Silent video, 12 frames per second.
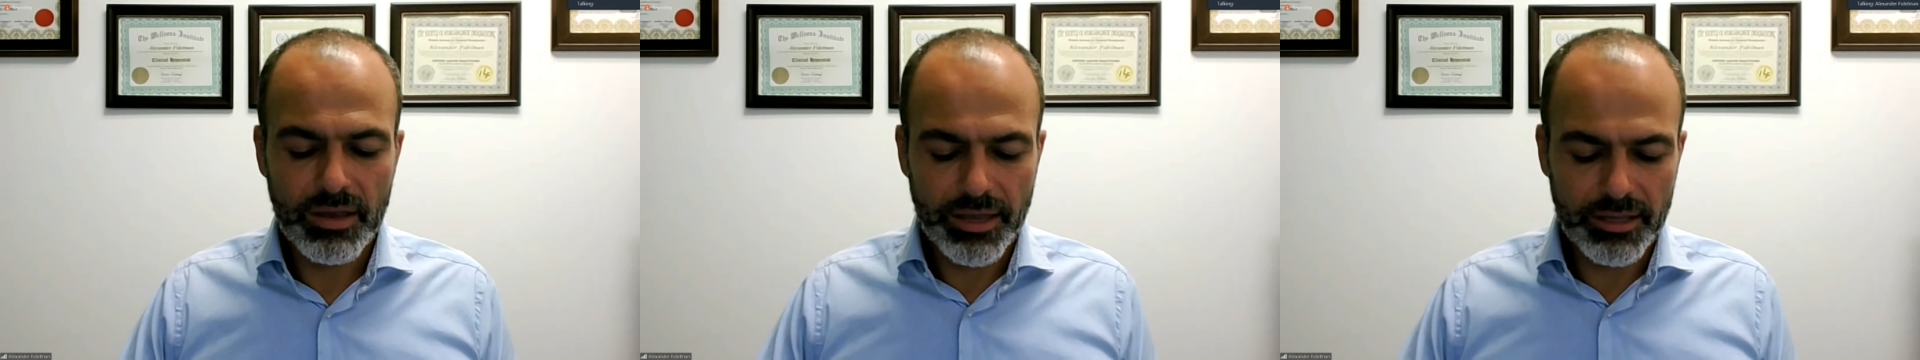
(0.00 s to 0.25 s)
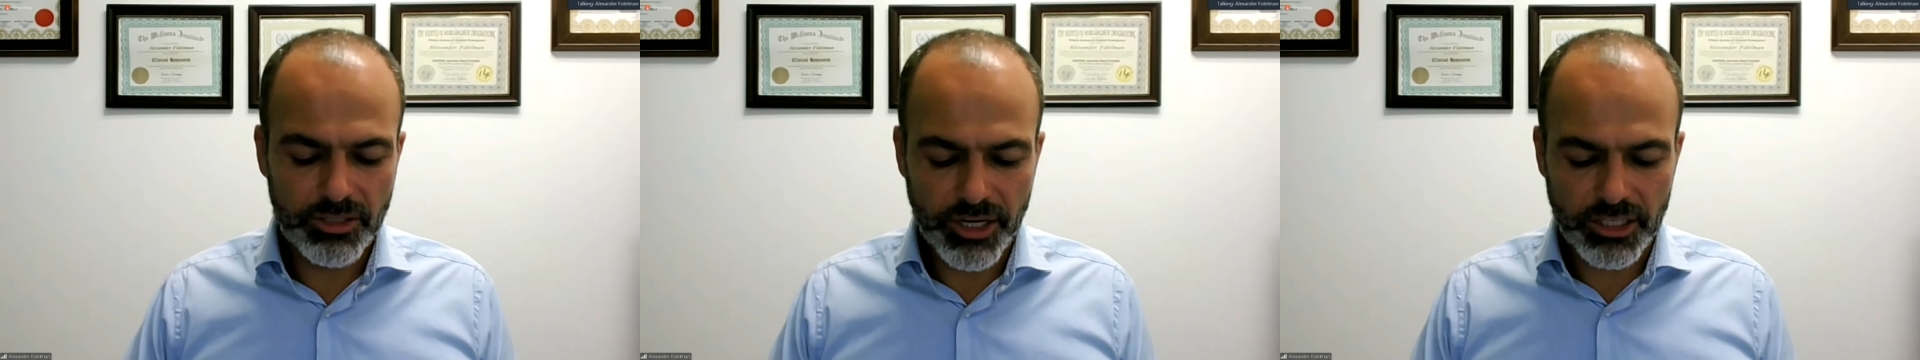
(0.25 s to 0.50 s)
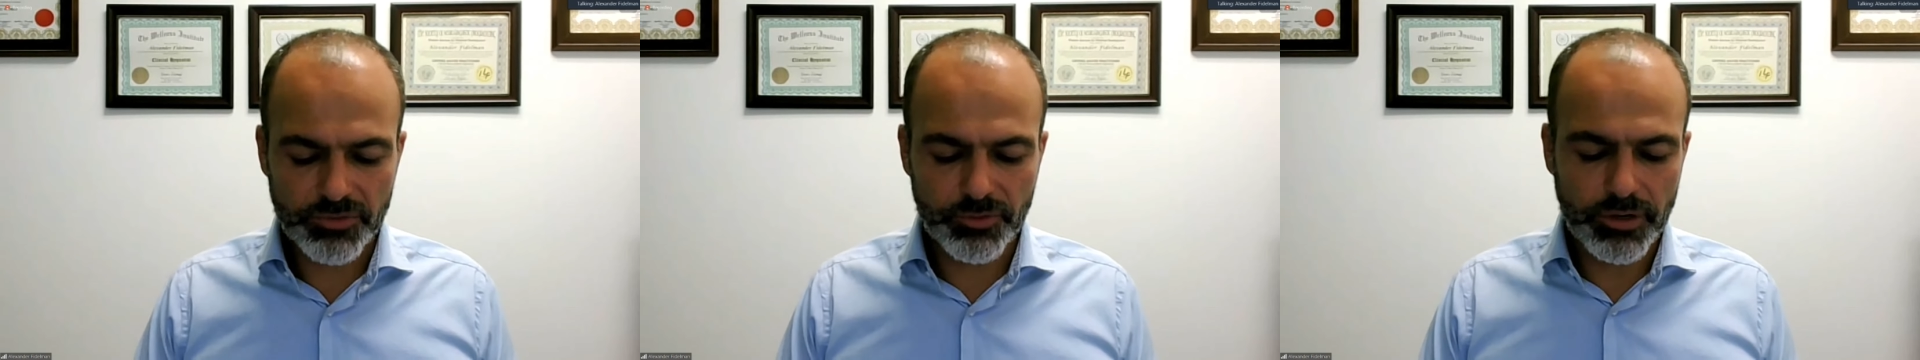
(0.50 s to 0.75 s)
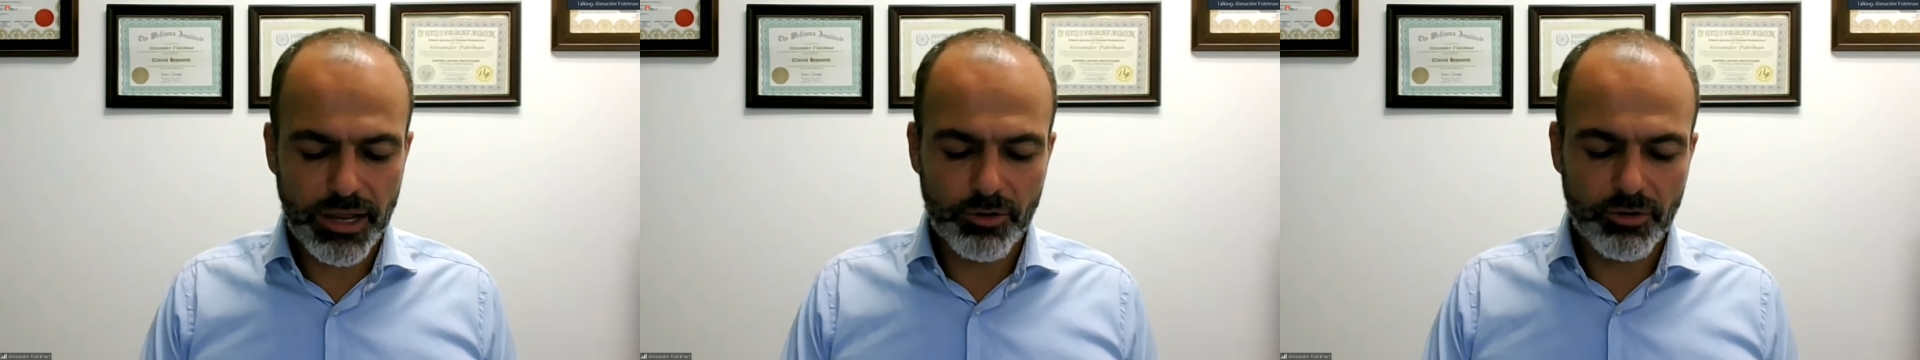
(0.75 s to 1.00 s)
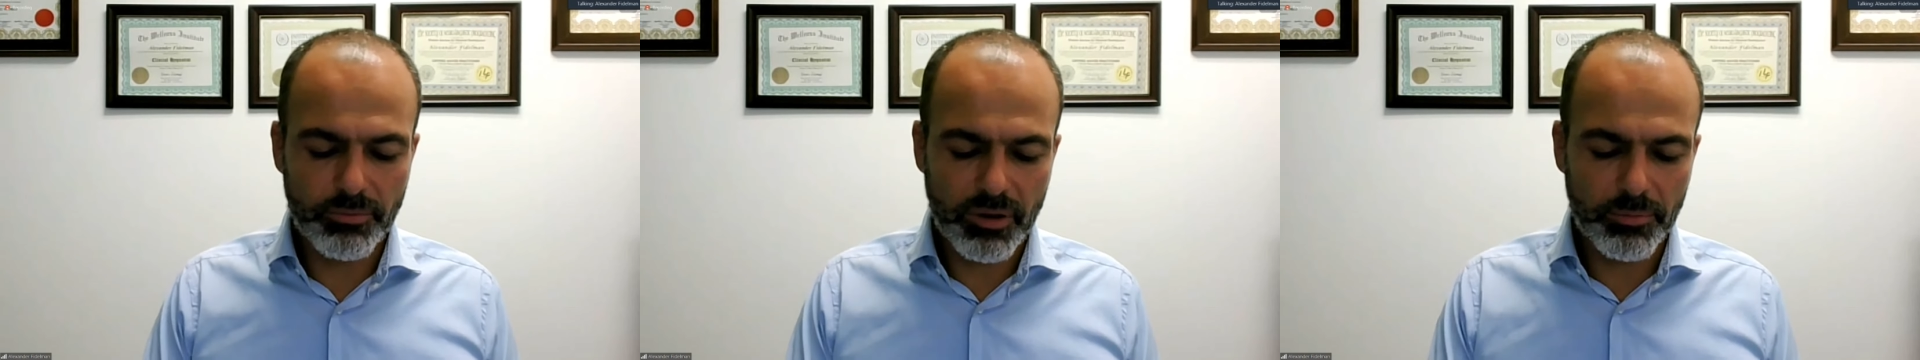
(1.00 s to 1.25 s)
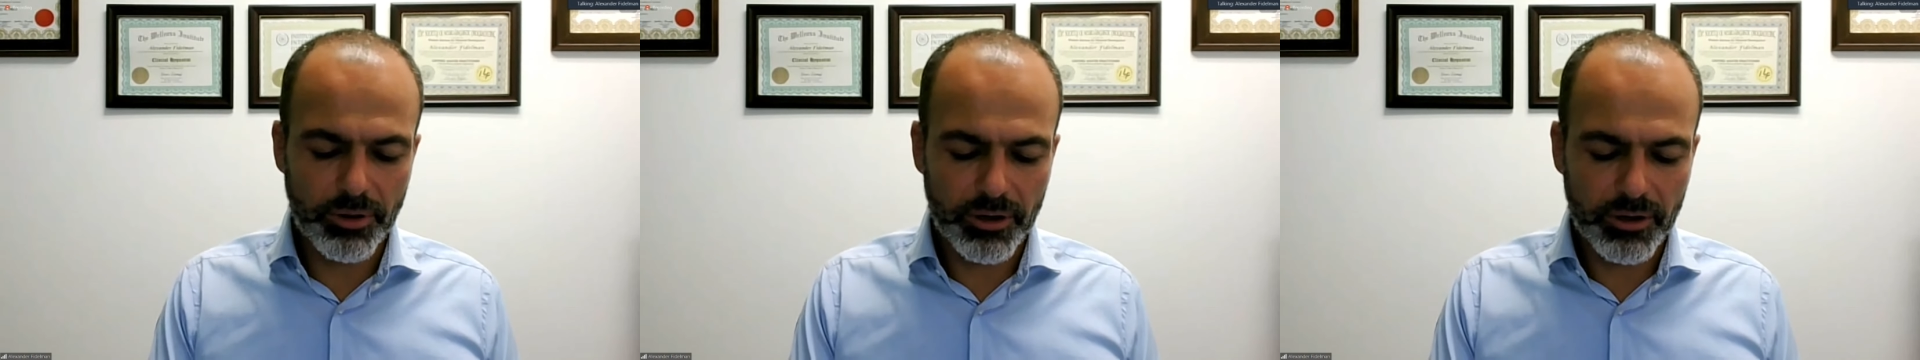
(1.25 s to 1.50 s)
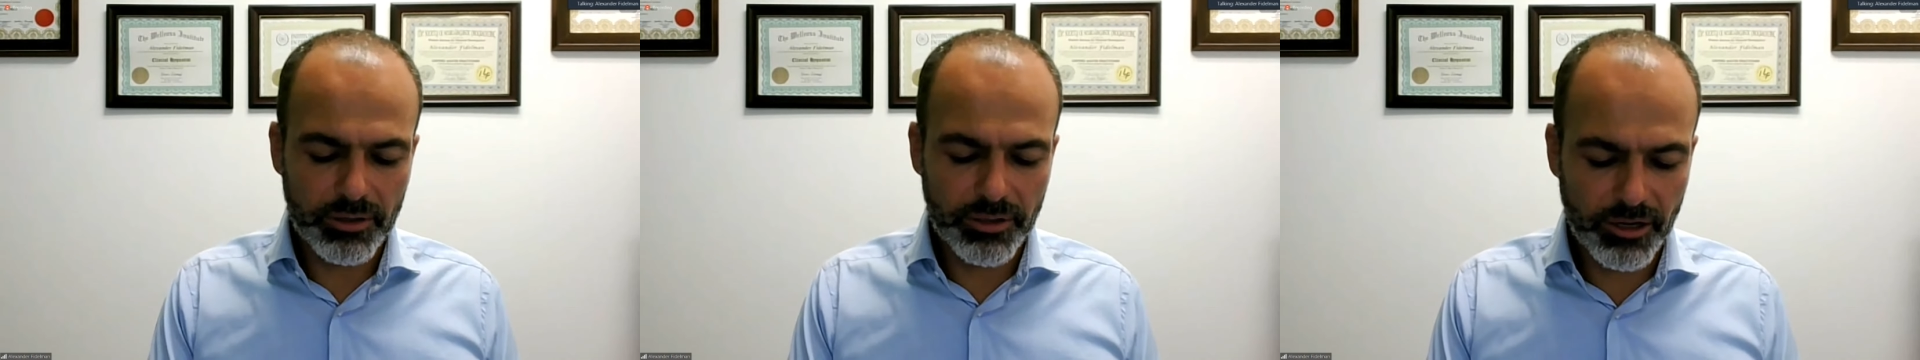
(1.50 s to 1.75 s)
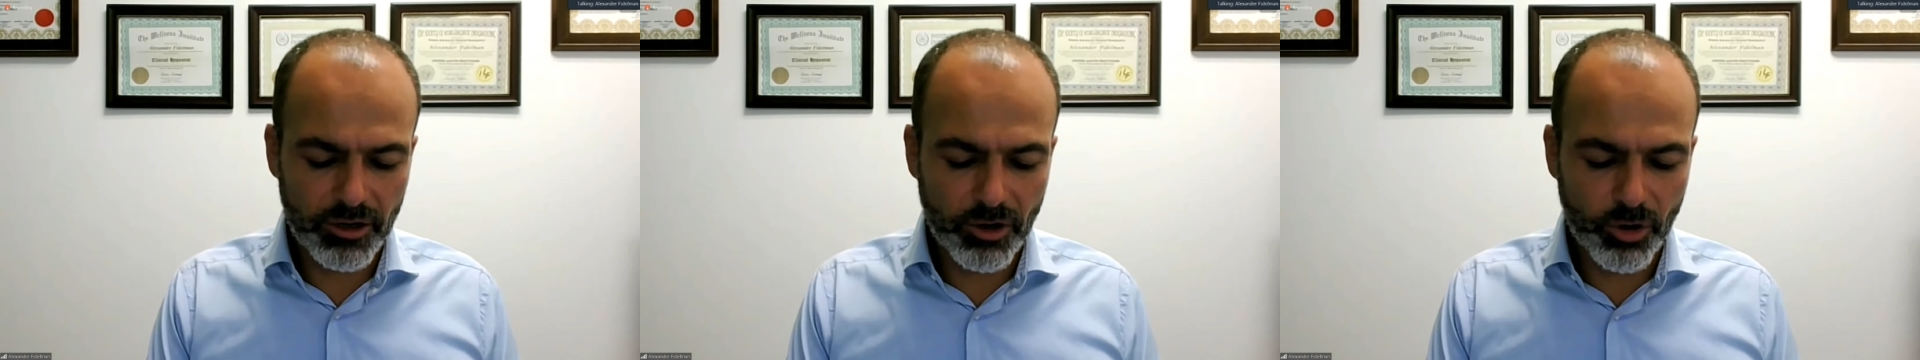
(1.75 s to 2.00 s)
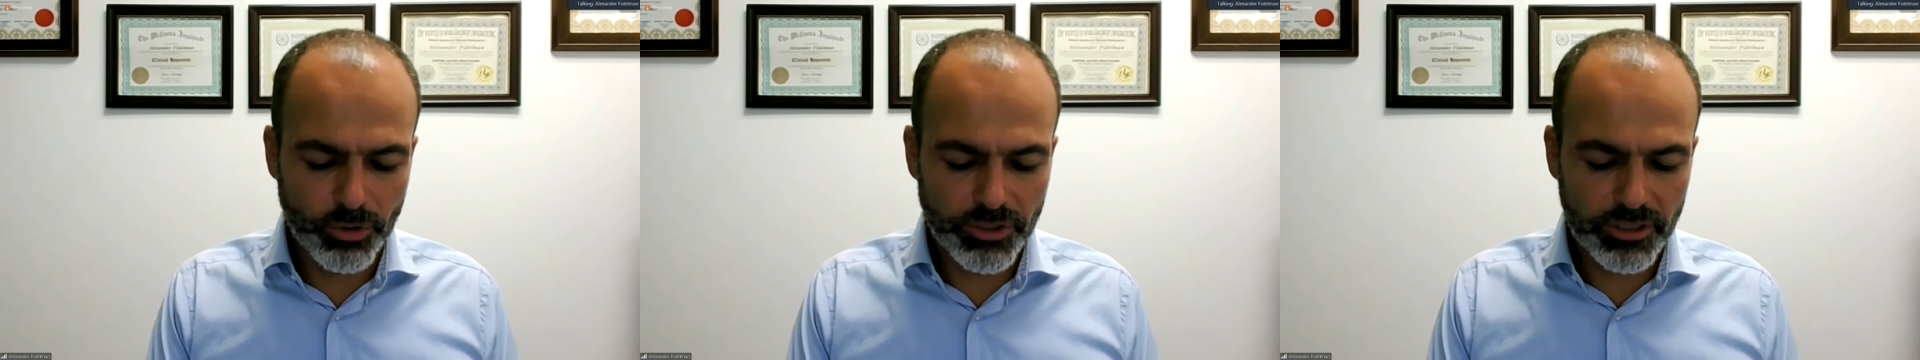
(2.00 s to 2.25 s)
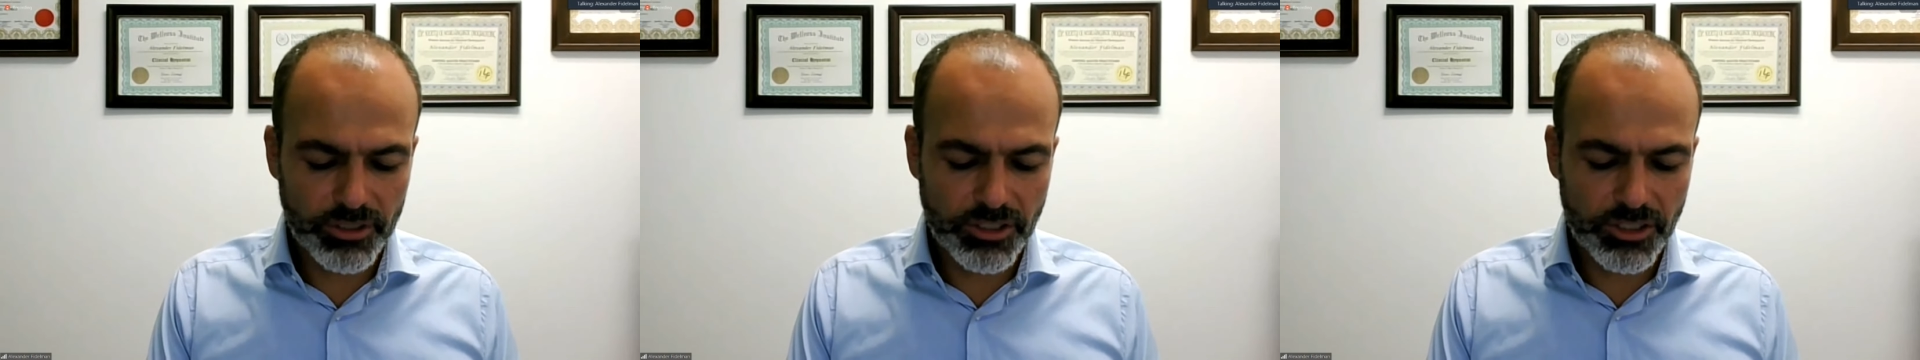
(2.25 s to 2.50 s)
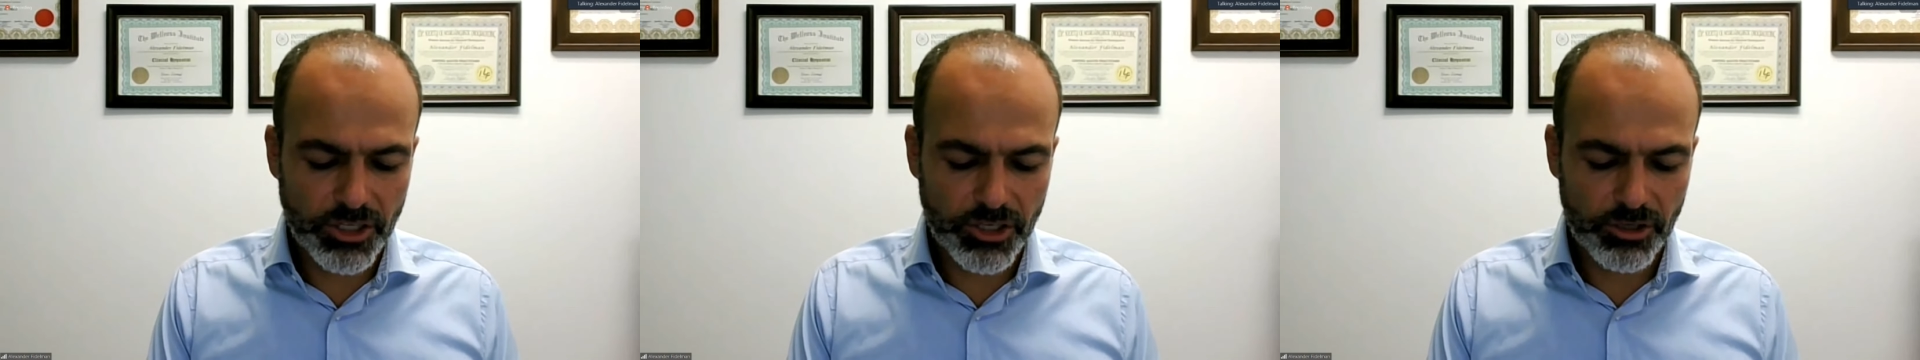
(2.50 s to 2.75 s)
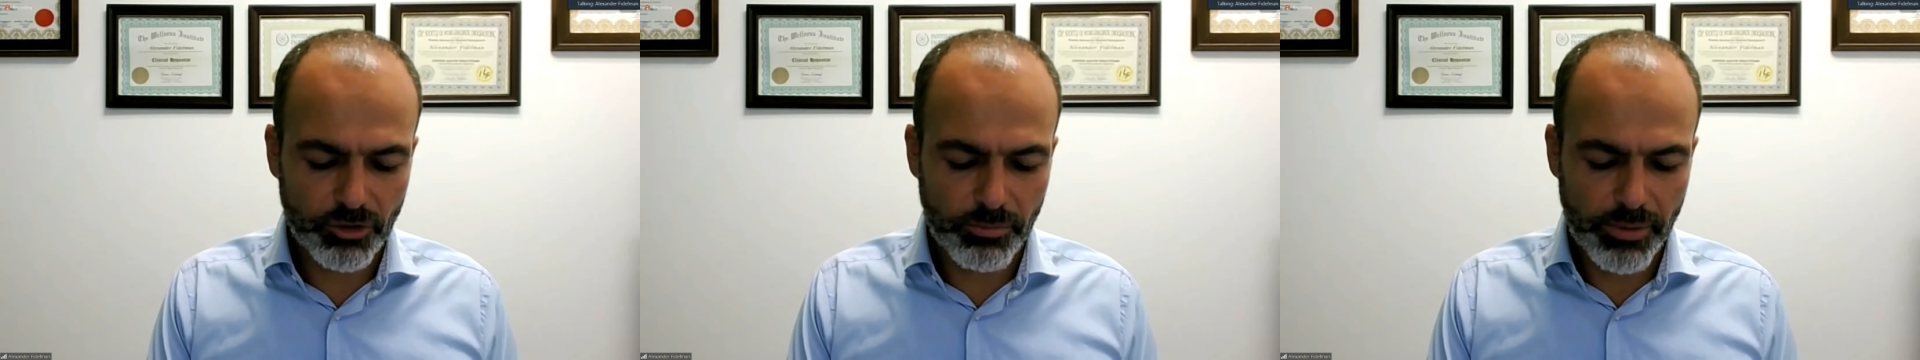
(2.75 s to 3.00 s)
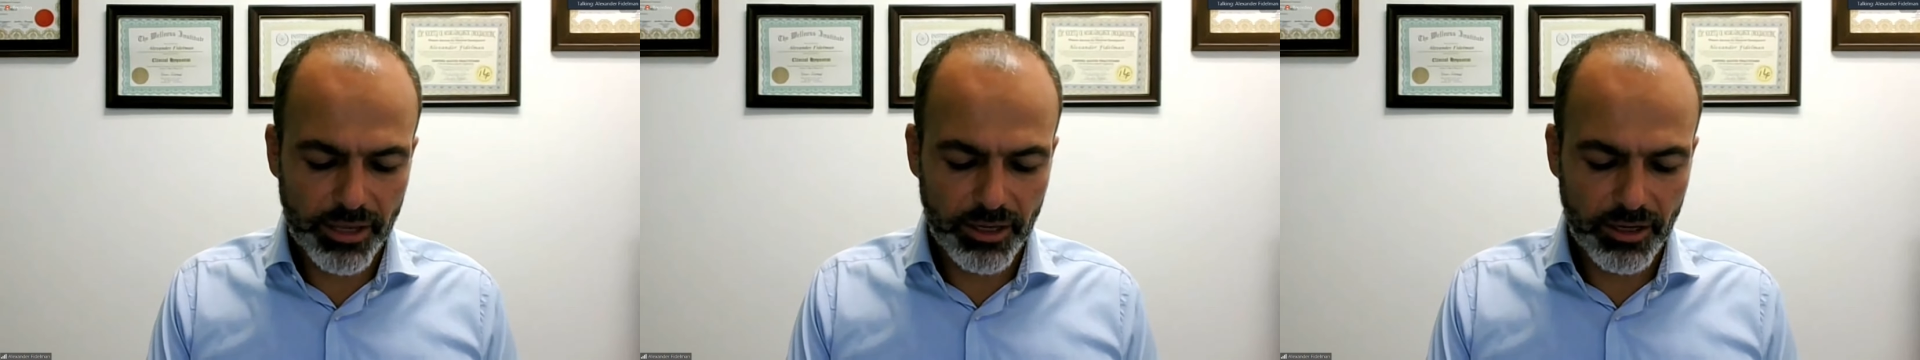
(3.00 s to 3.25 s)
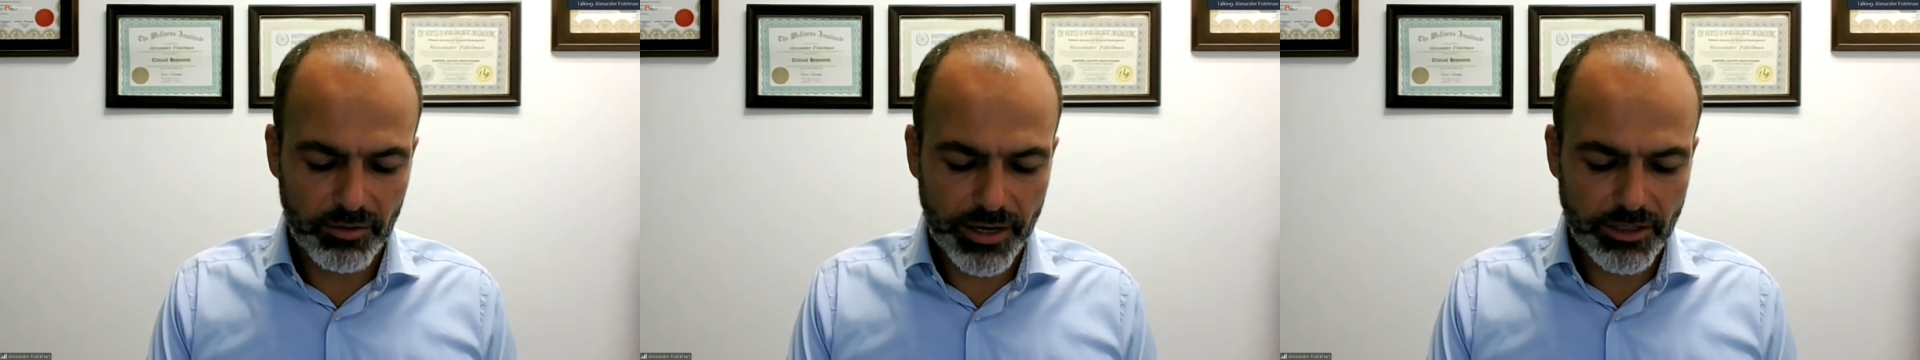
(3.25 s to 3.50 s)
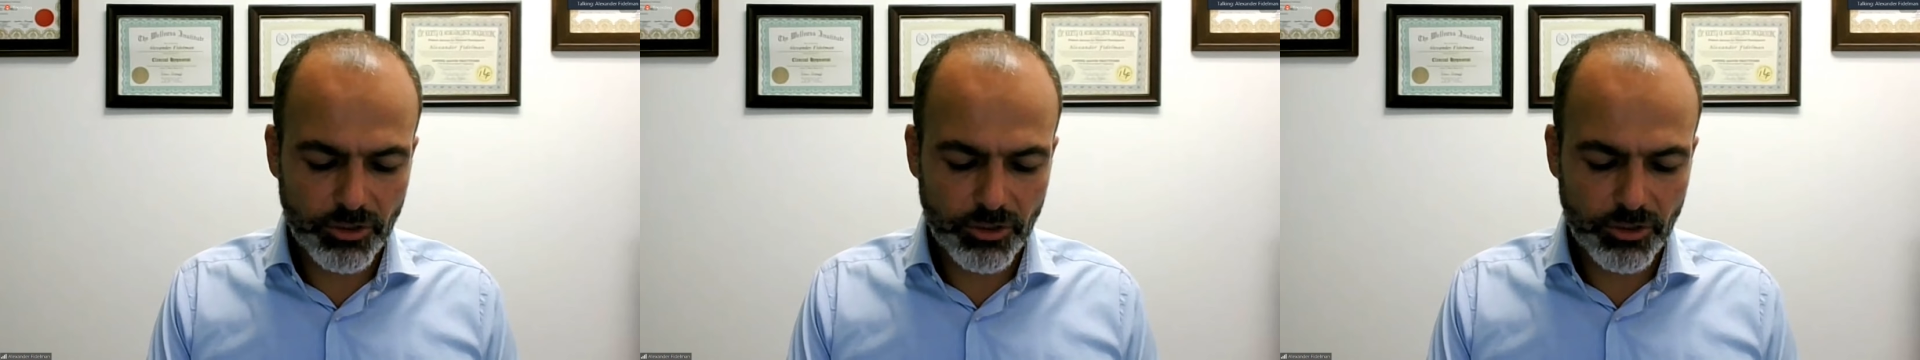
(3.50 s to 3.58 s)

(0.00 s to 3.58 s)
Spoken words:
And just for now, remember, letting go is a decision you're making, right?